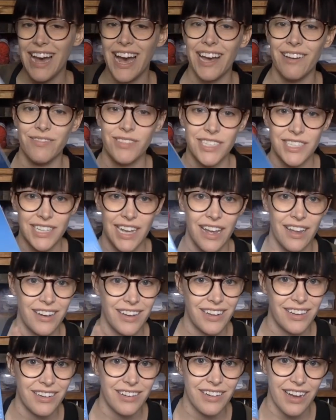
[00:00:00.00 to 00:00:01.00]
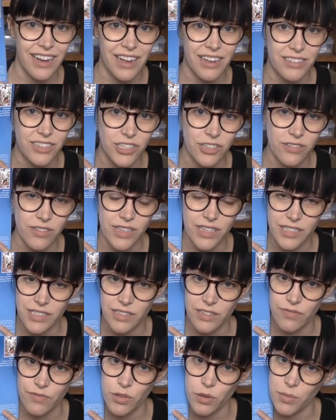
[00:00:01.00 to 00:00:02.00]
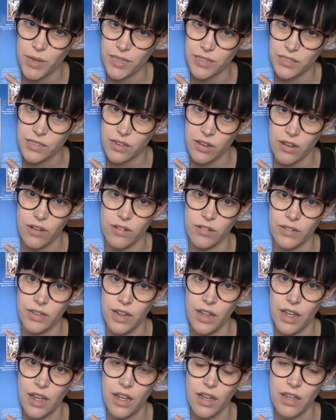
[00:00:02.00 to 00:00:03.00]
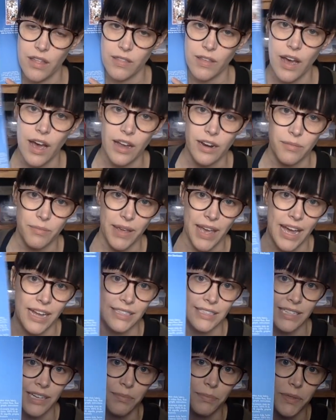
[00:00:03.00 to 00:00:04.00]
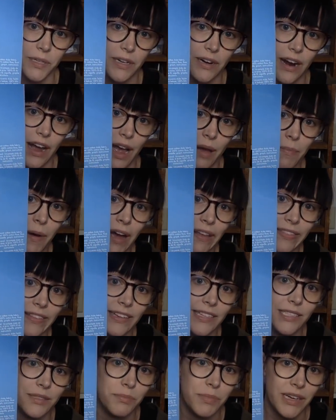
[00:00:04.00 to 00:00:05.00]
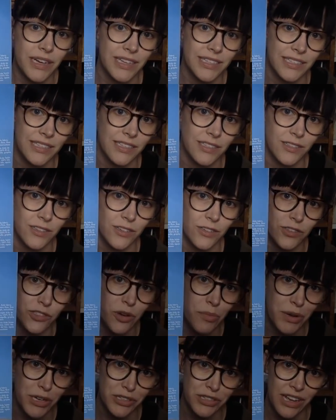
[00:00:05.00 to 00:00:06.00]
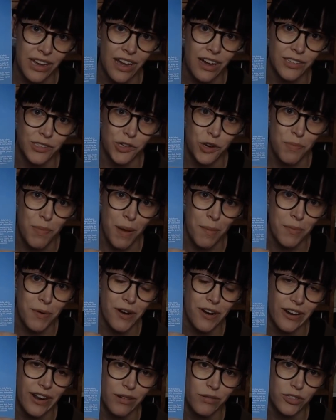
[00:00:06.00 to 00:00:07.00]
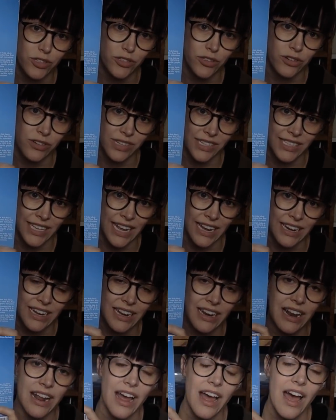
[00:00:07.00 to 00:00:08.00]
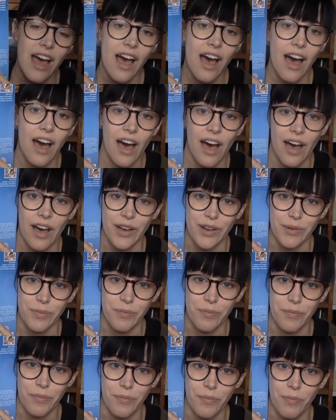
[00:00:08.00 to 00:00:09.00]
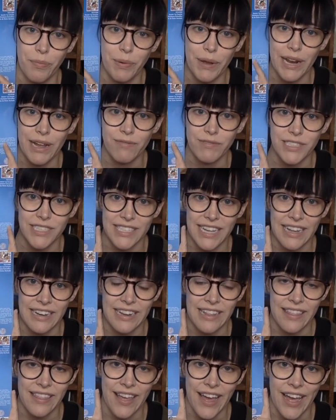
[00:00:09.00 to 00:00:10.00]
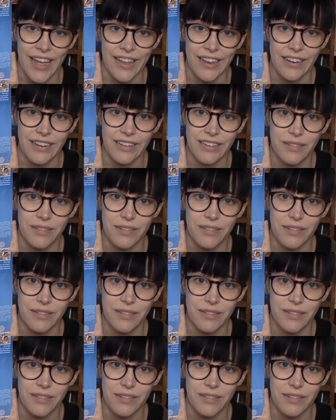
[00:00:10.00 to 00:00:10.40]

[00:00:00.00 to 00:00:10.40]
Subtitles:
I've decided, I showed this a few months ago, the Autumn Cat Sampler. I bought this because this looks so much like Oscar Pepper and I was so excited. But I've decided that